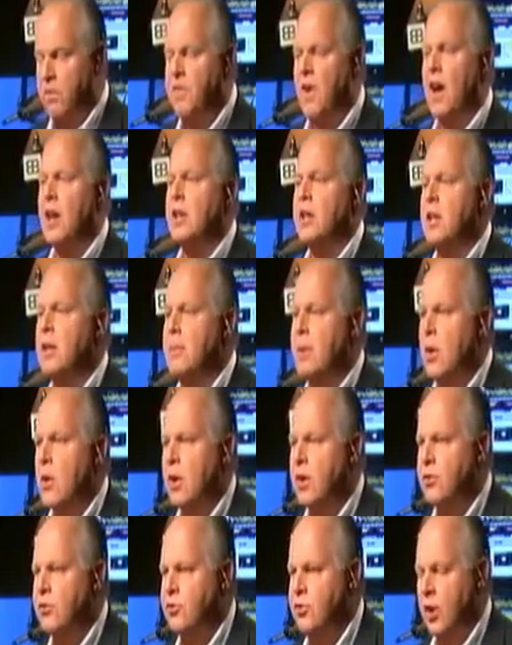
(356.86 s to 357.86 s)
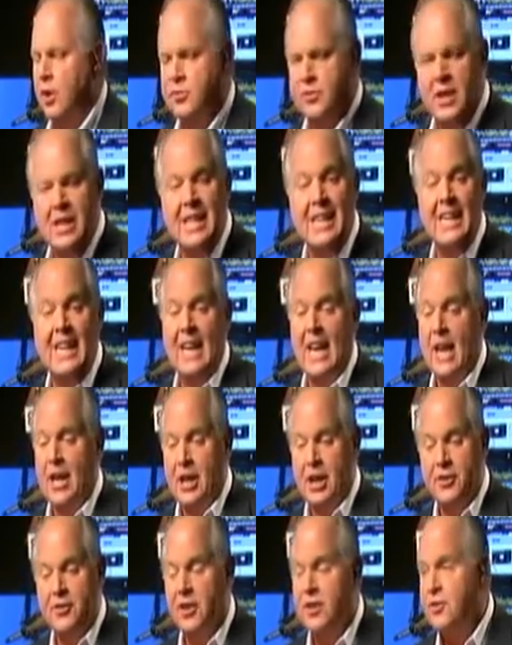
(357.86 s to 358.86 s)
Finally, America's just.
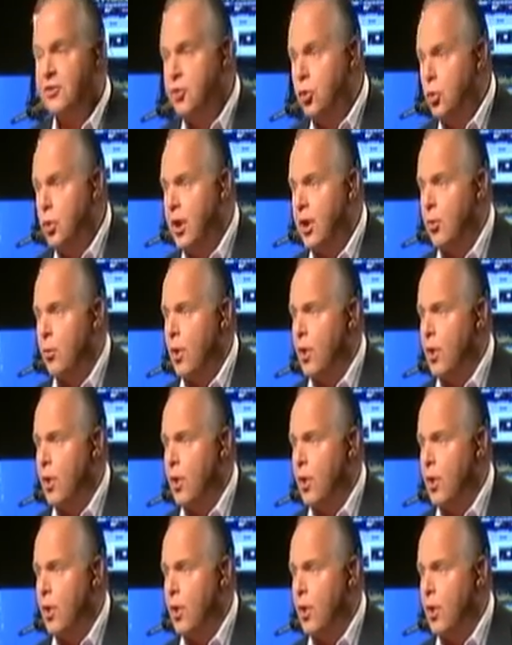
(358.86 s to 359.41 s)
And it's his duty to